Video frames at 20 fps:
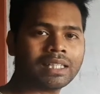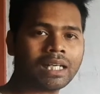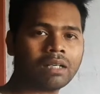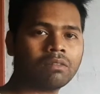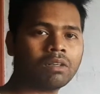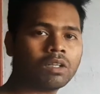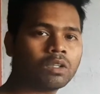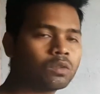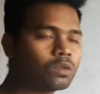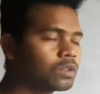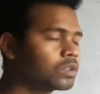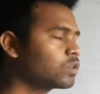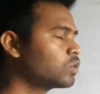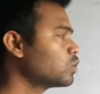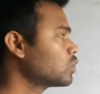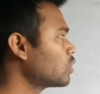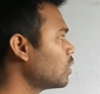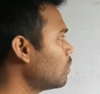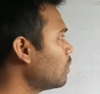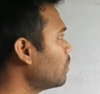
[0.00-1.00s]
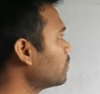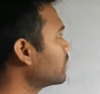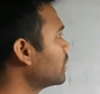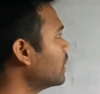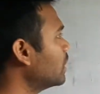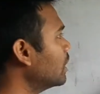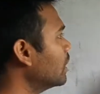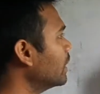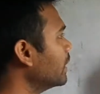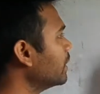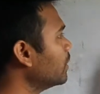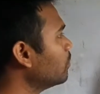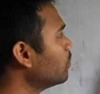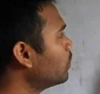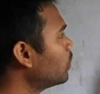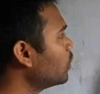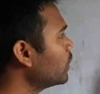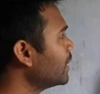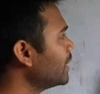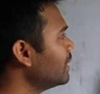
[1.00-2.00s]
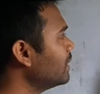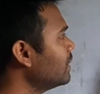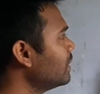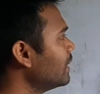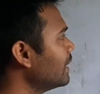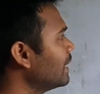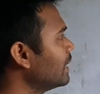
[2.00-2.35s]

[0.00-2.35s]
have a look to some of the important